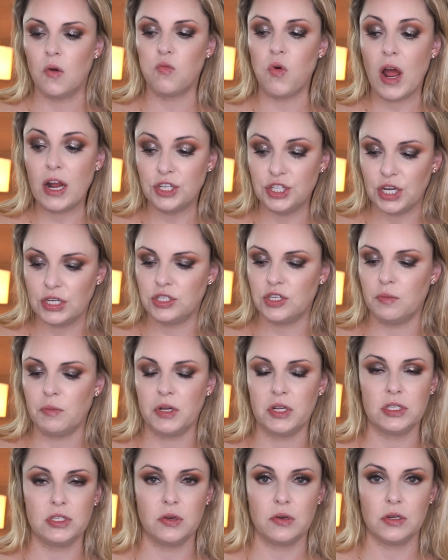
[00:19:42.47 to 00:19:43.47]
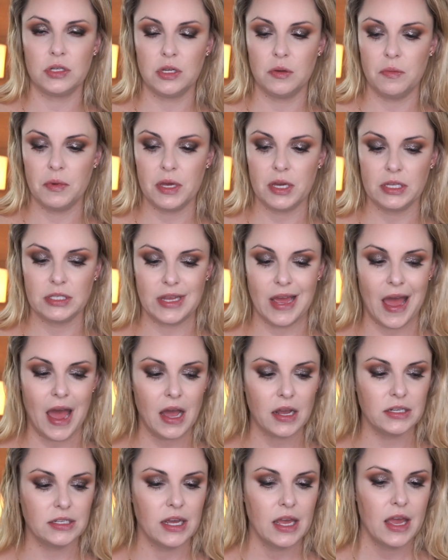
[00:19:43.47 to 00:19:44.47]
Rochester, Minnesota to be
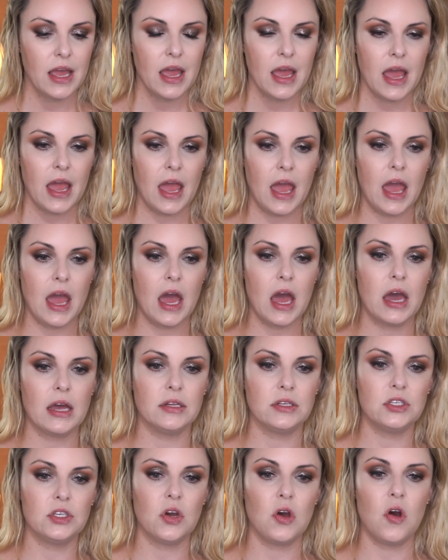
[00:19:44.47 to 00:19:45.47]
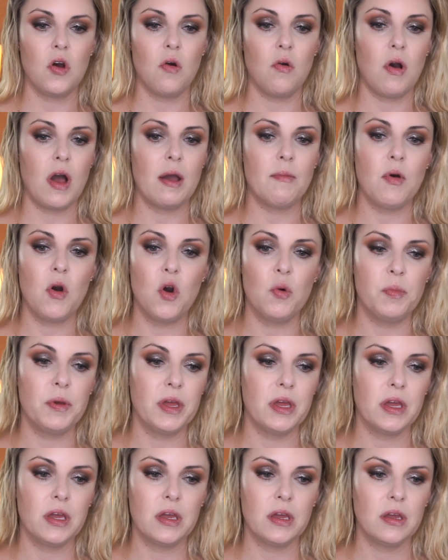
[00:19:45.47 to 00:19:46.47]
exact. And so I'm
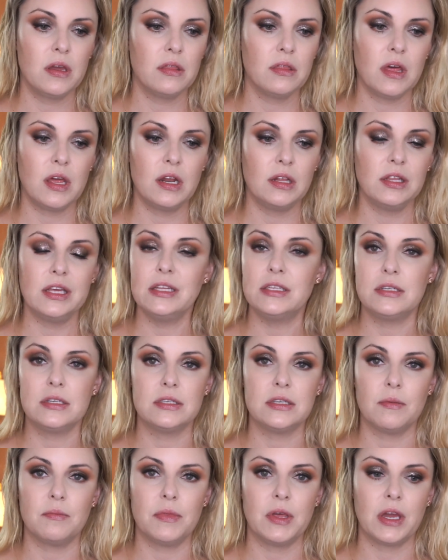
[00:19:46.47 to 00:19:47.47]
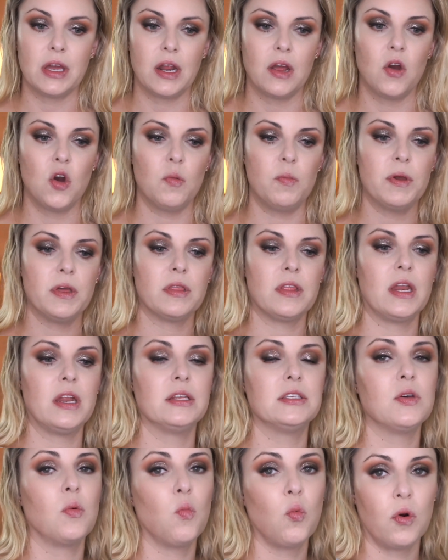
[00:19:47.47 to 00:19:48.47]
hoping that it leads to something, and I'm hoping that
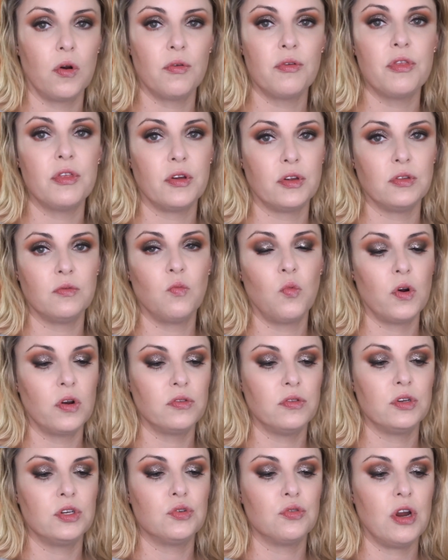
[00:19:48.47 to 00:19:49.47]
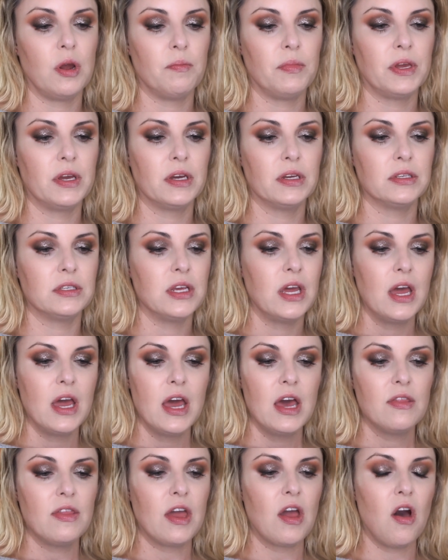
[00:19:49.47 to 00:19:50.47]
it's worth the trip, because
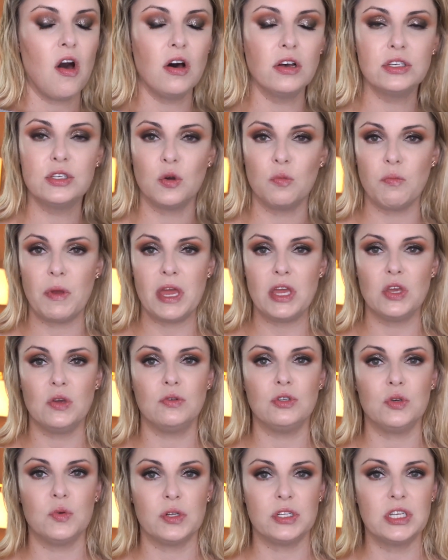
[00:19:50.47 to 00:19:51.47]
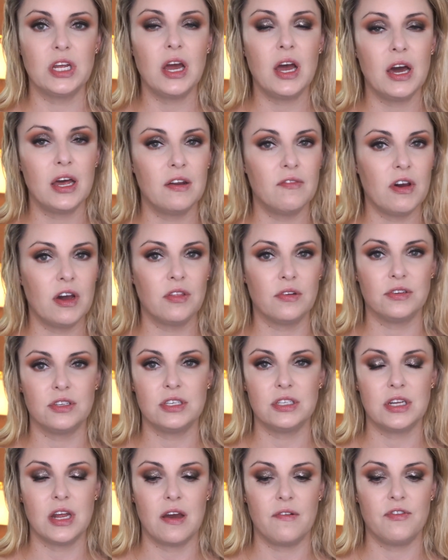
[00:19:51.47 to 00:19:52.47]
they also make you do a ton of other
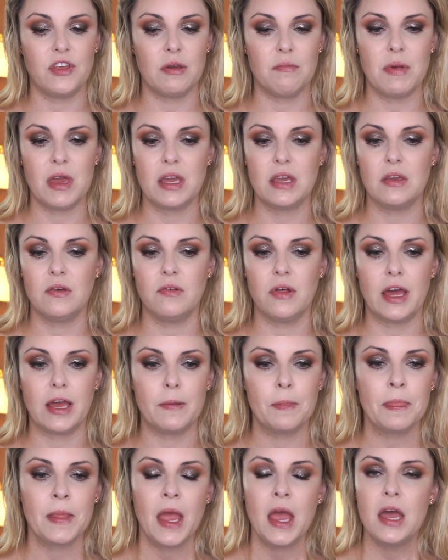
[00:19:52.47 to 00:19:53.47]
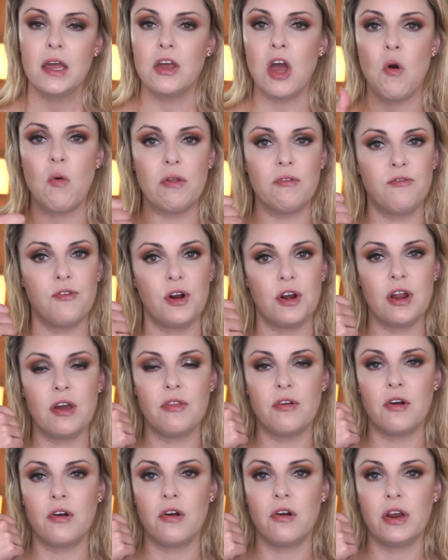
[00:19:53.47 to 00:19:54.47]
stuff. They make you like go in for
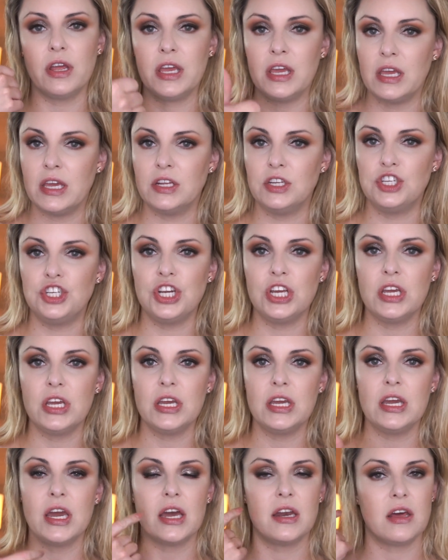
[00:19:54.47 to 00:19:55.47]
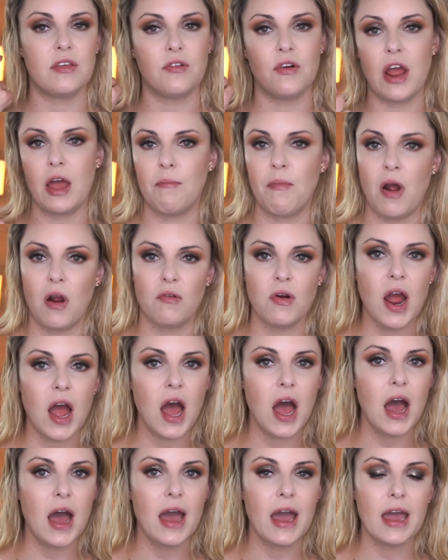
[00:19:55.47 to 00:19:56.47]
another EEG, another
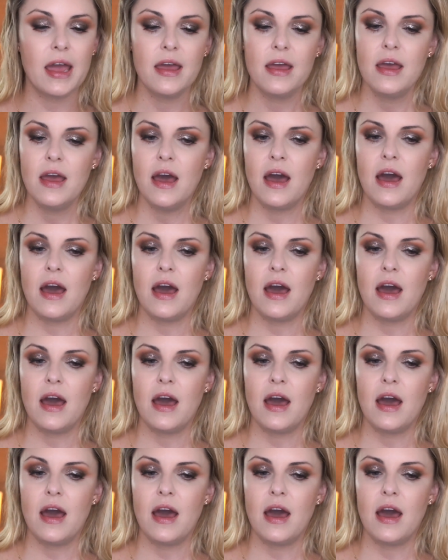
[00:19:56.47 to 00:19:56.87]
MRI.